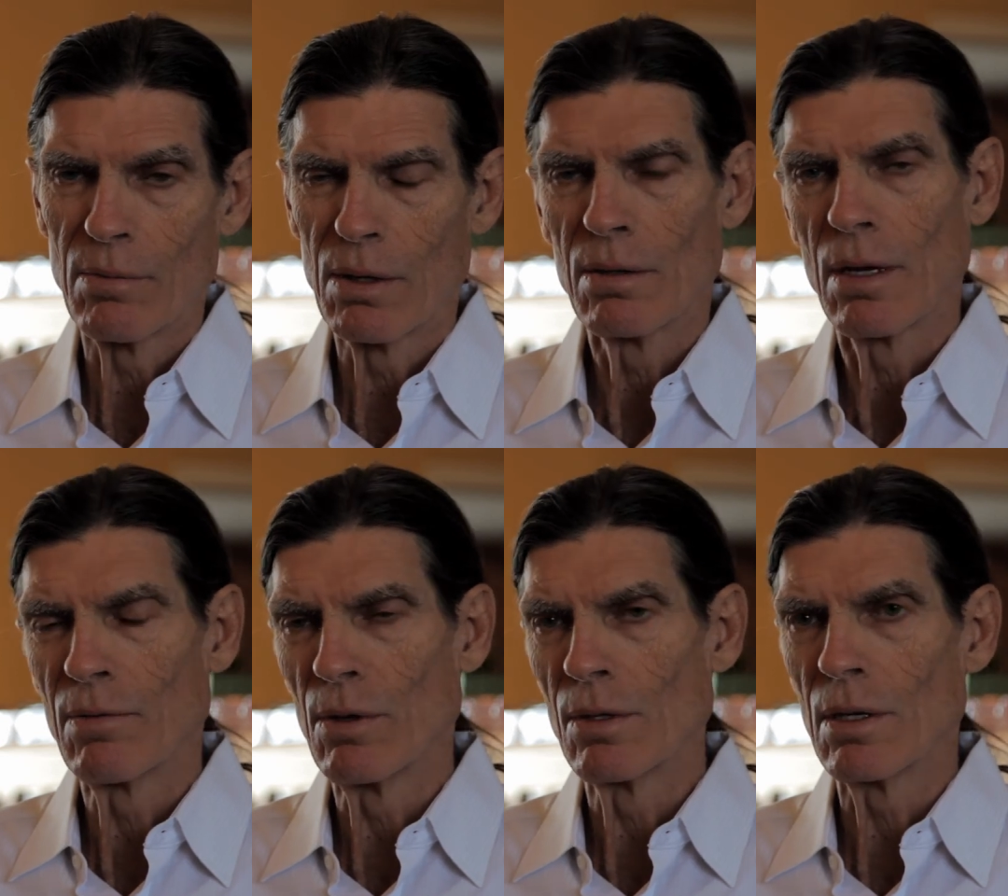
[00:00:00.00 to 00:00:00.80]
but
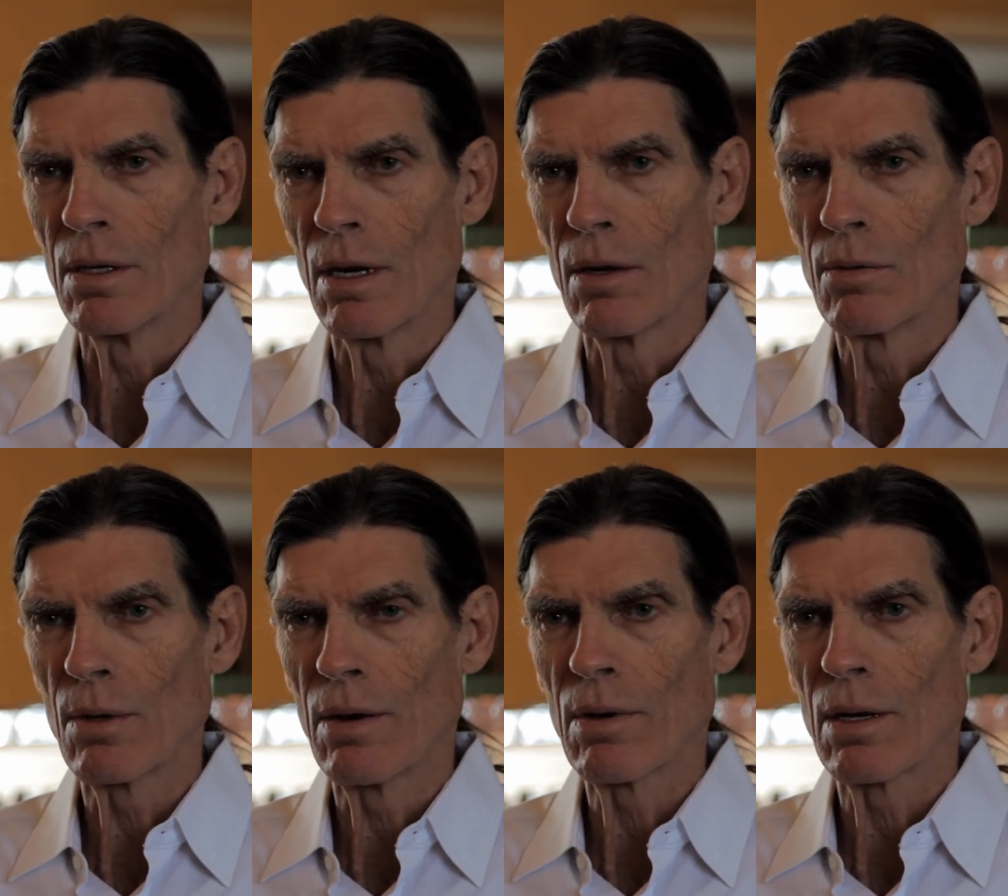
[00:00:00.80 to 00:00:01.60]
if you're sitting at a
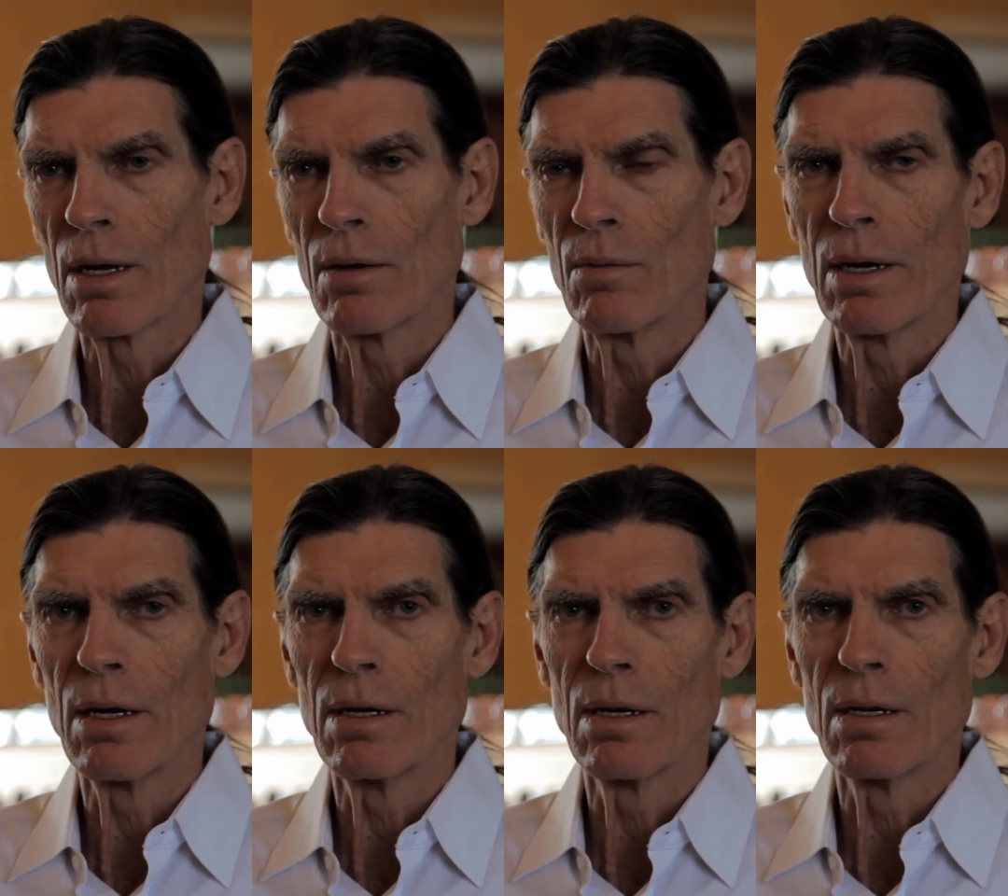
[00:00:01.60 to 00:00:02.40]
traffic light,
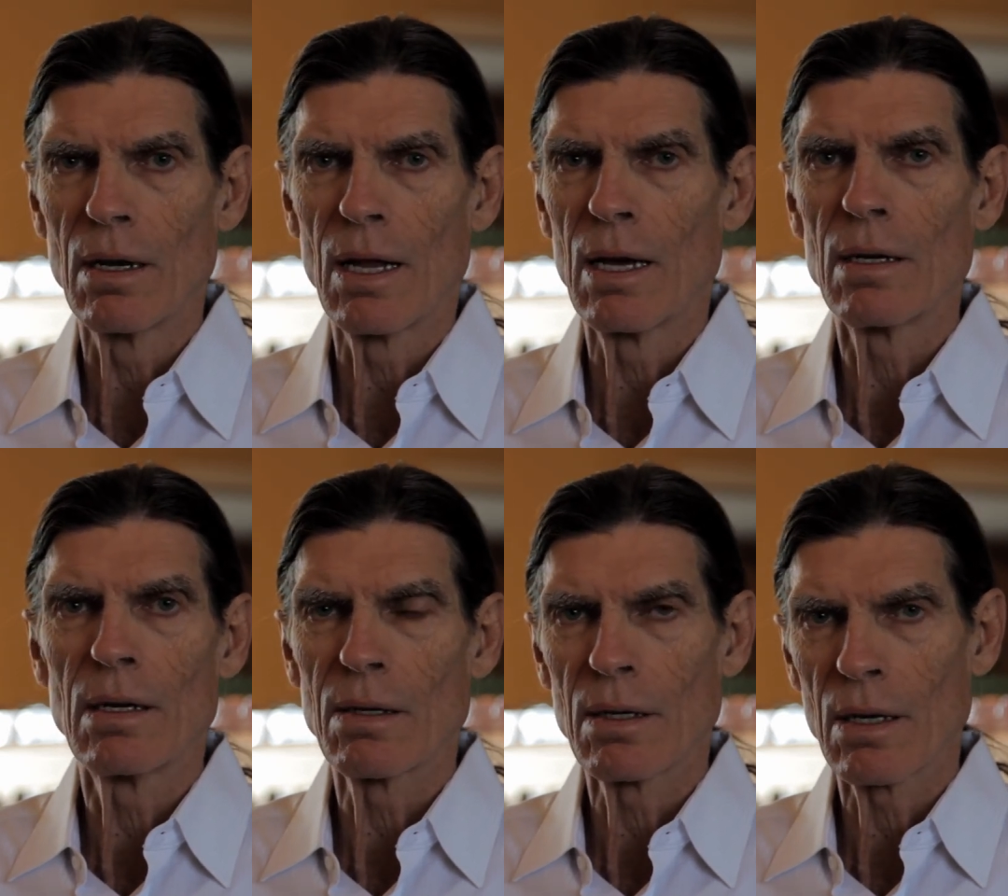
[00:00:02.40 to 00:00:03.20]
waiting in a line
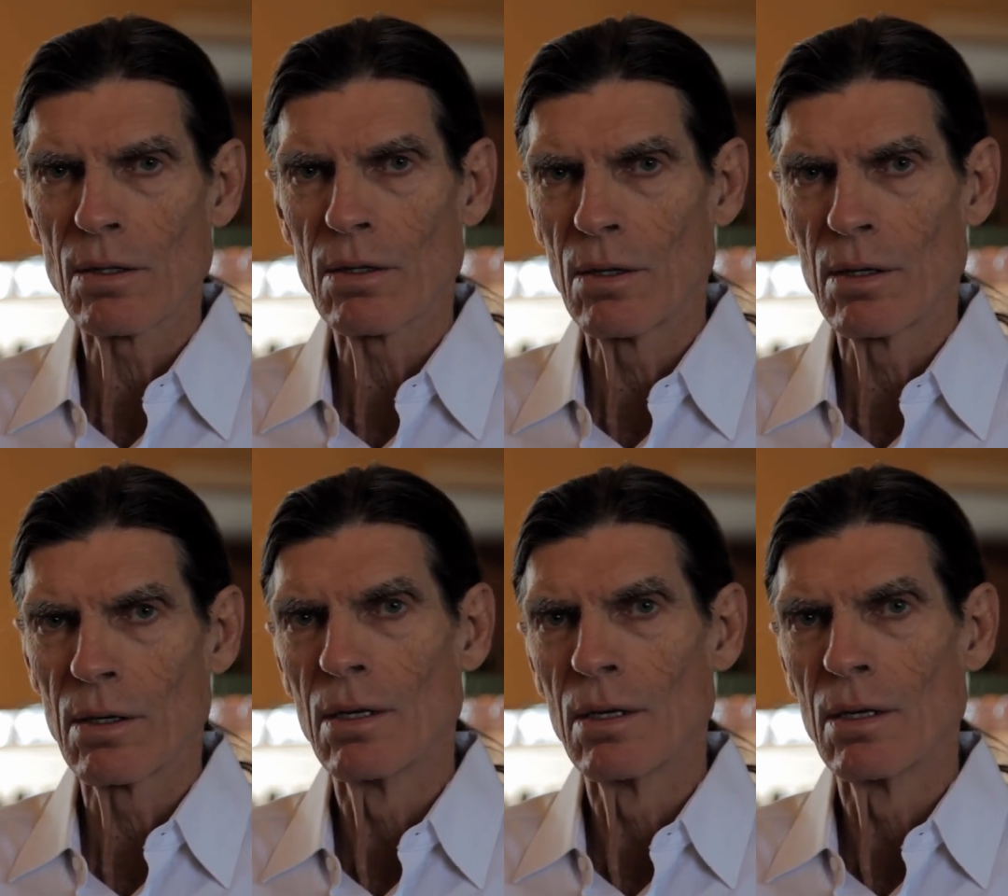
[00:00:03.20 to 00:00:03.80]
at the cashier,